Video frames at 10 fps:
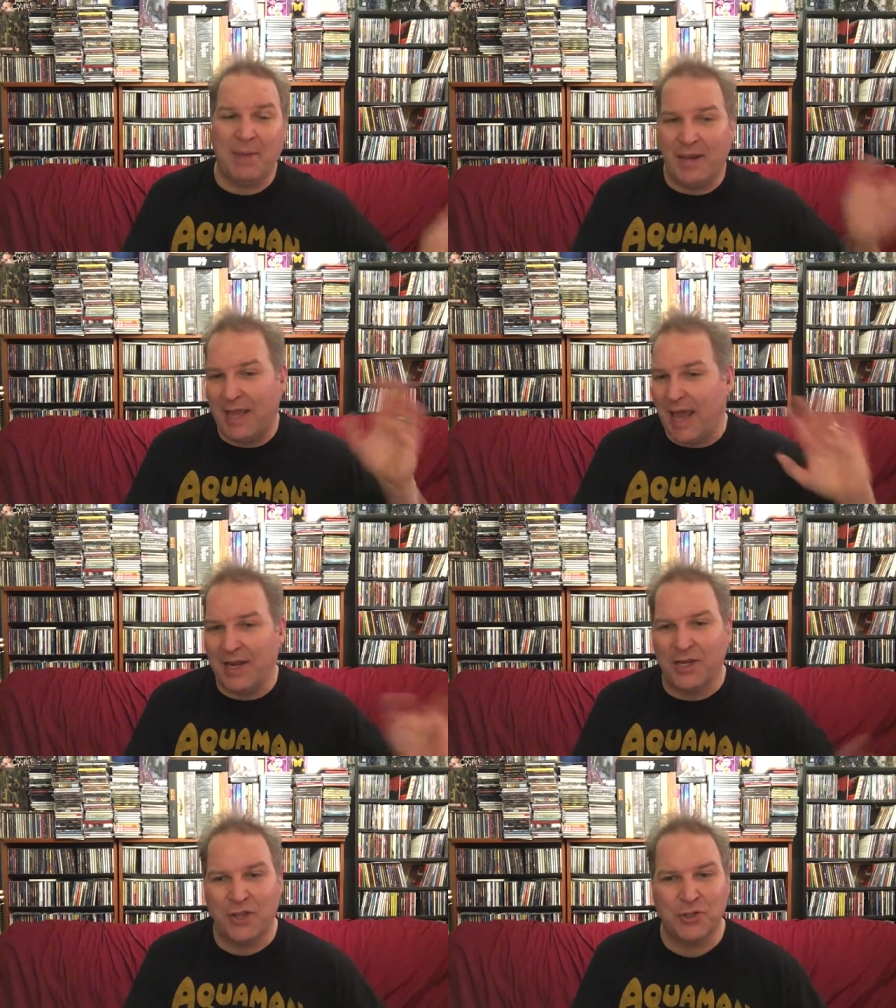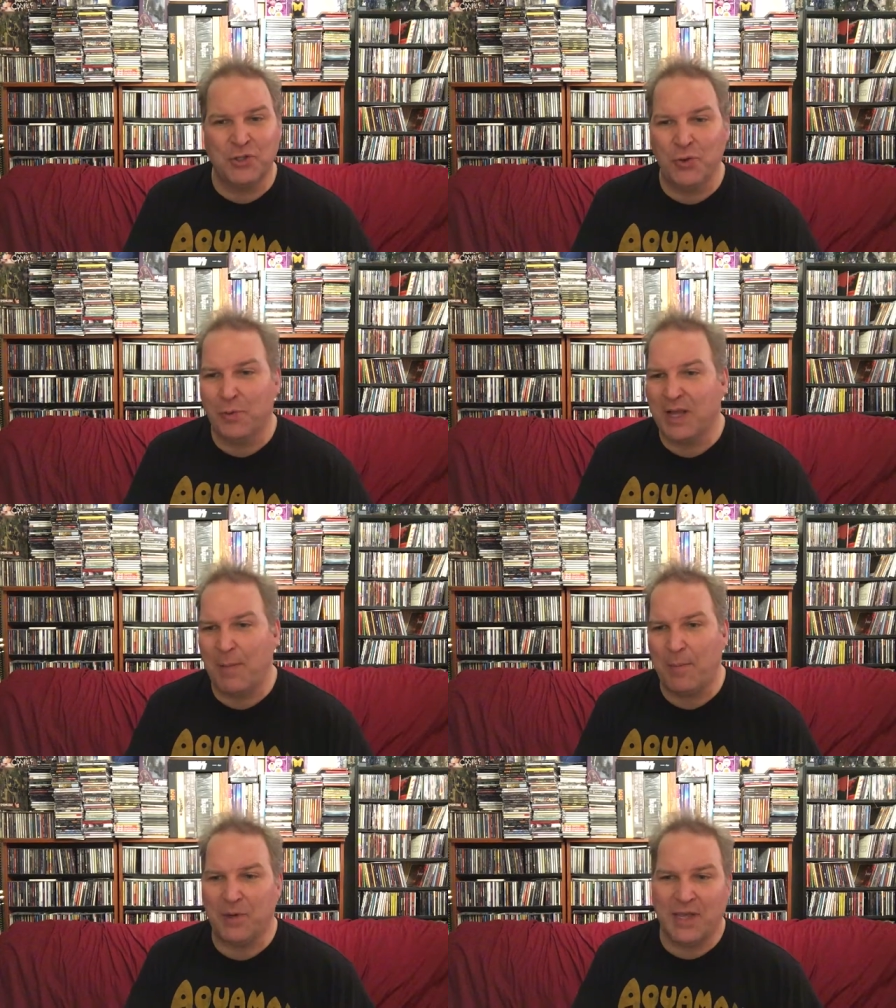and he had another dude who would
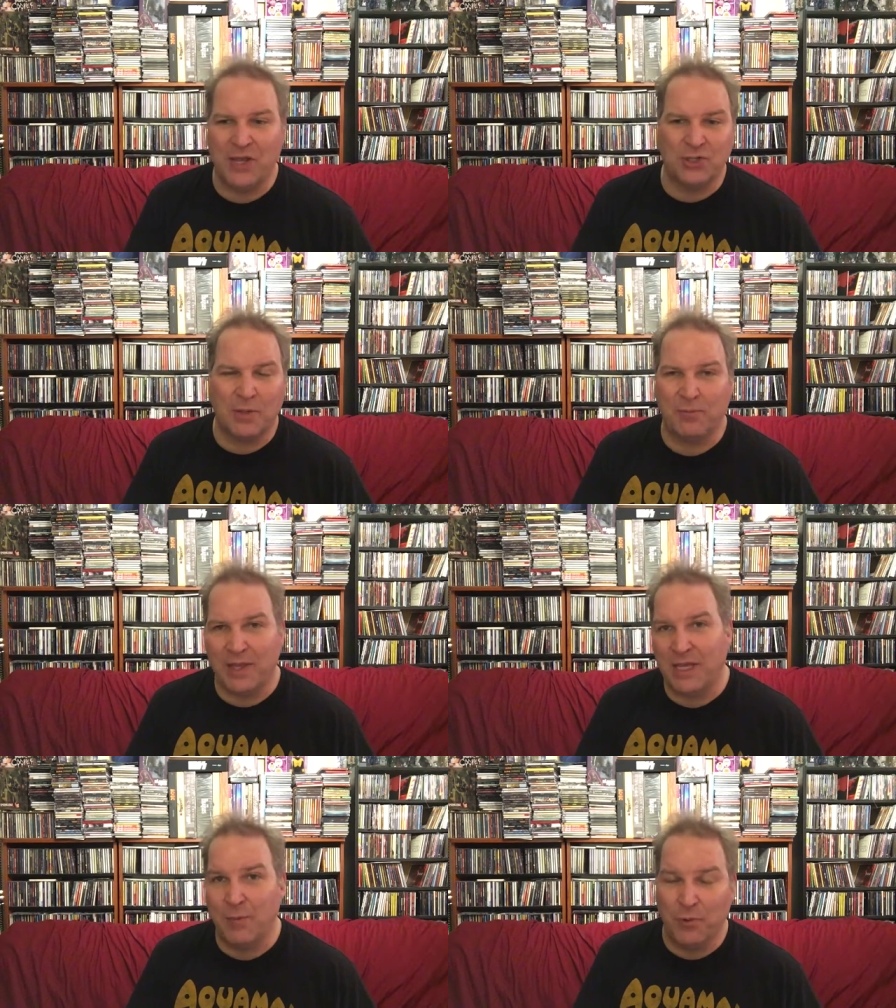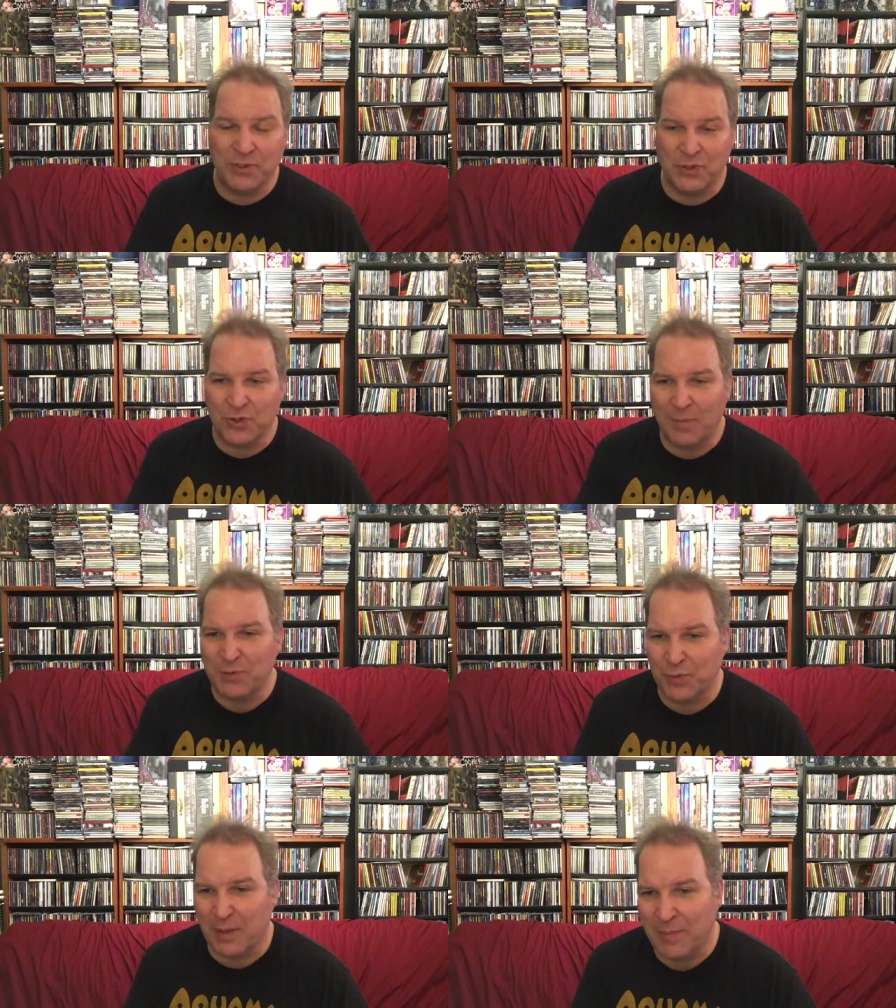come up and occasionally play keyboards and
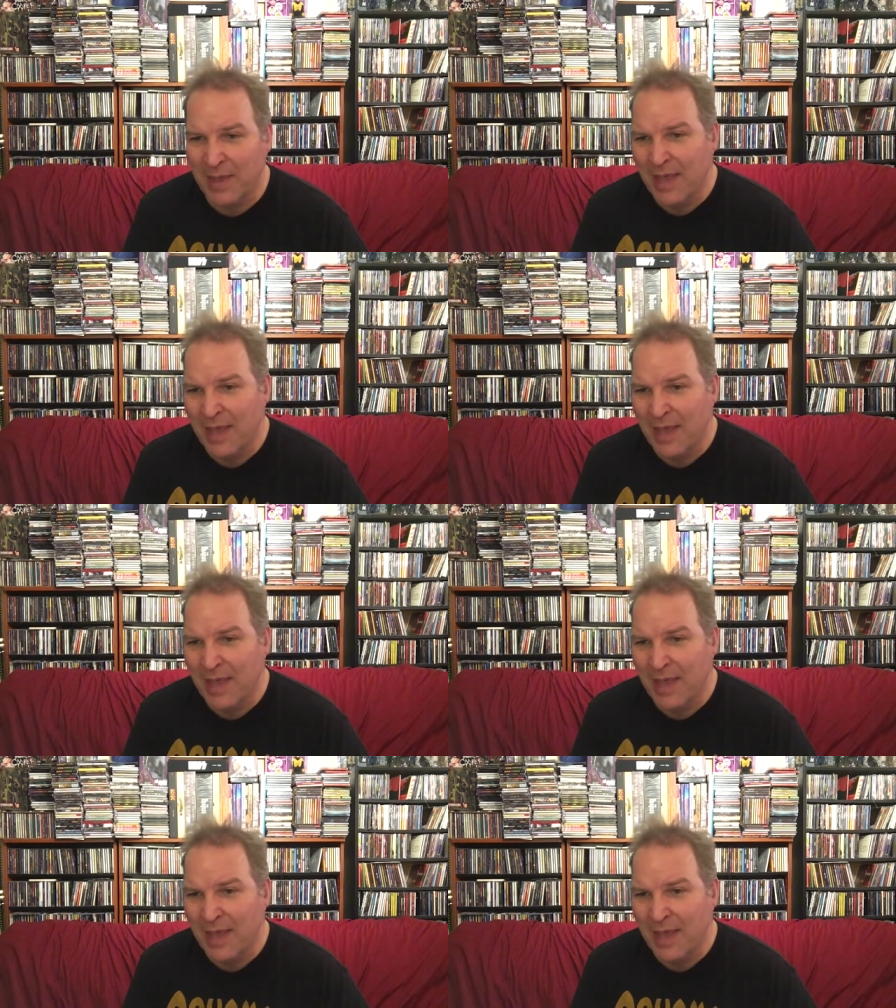drums with him.